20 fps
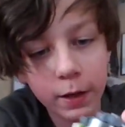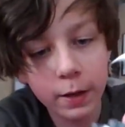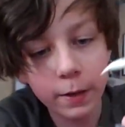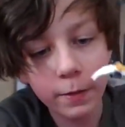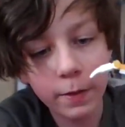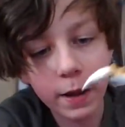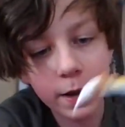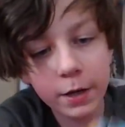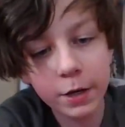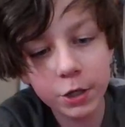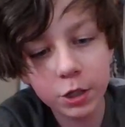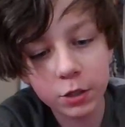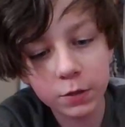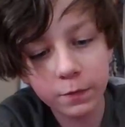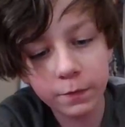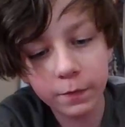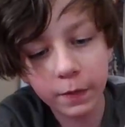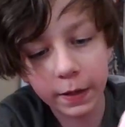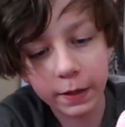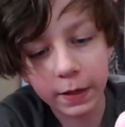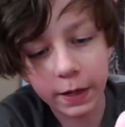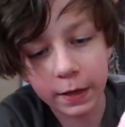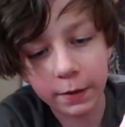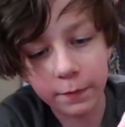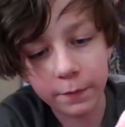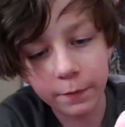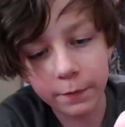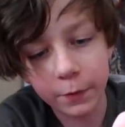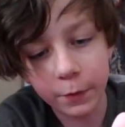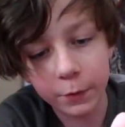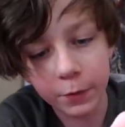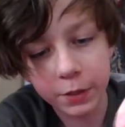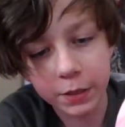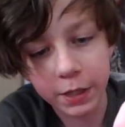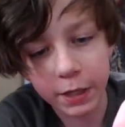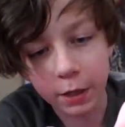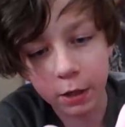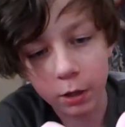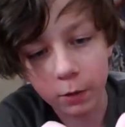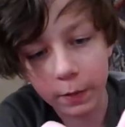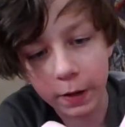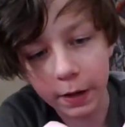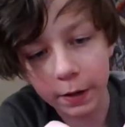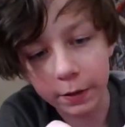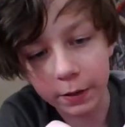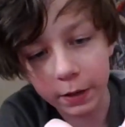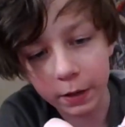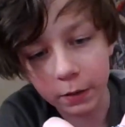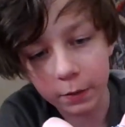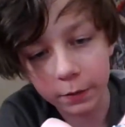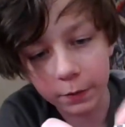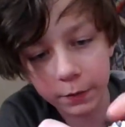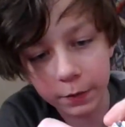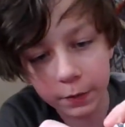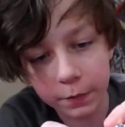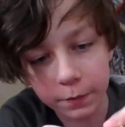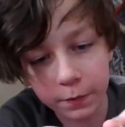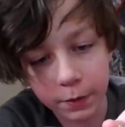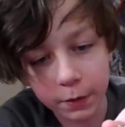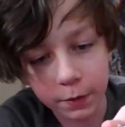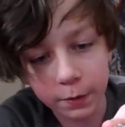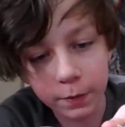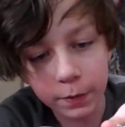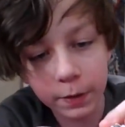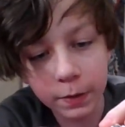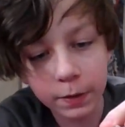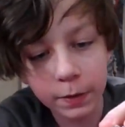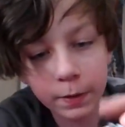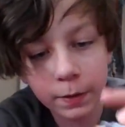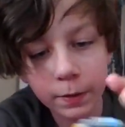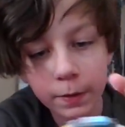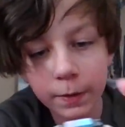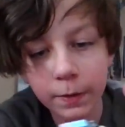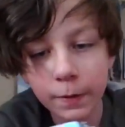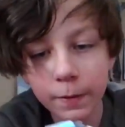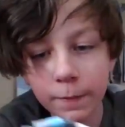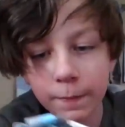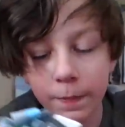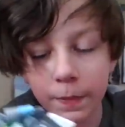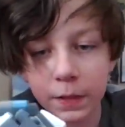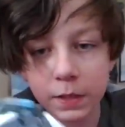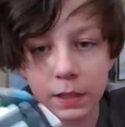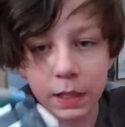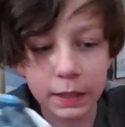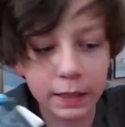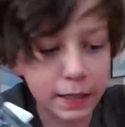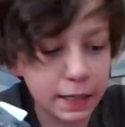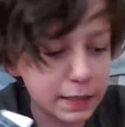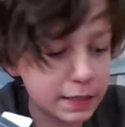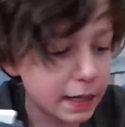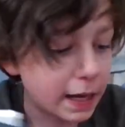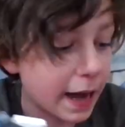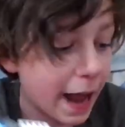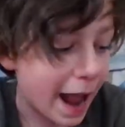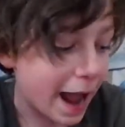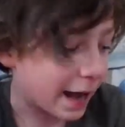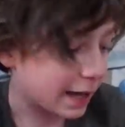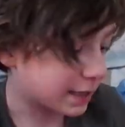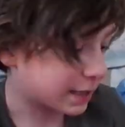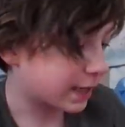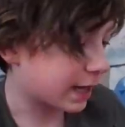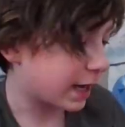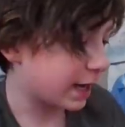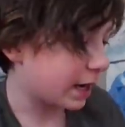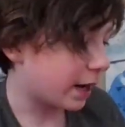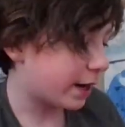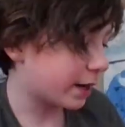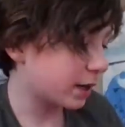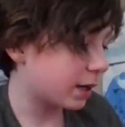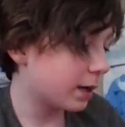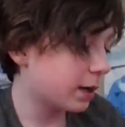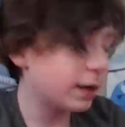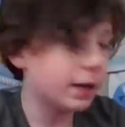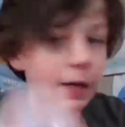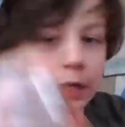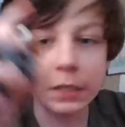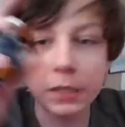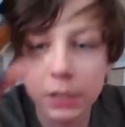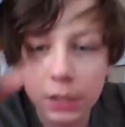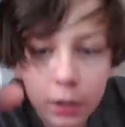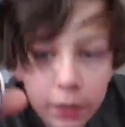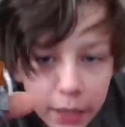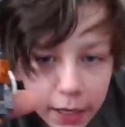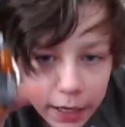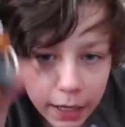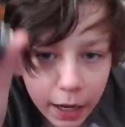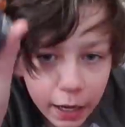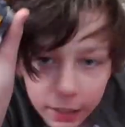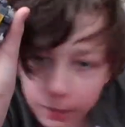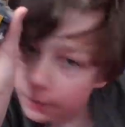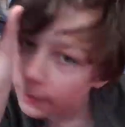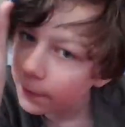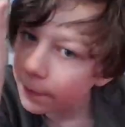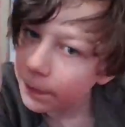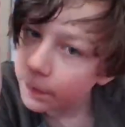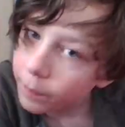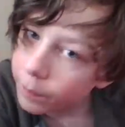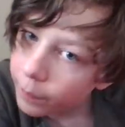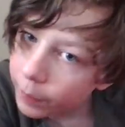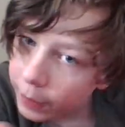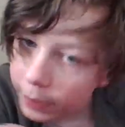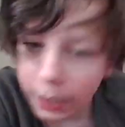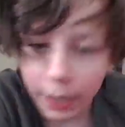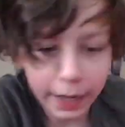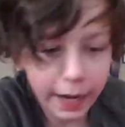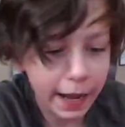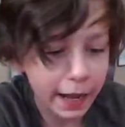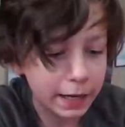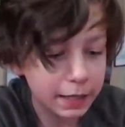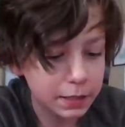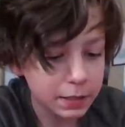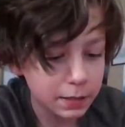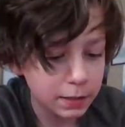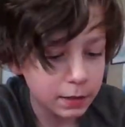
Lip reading: Then you just like kind of fold the tail around however you feel. It's not as chaotic. It's still chaotic, but not as.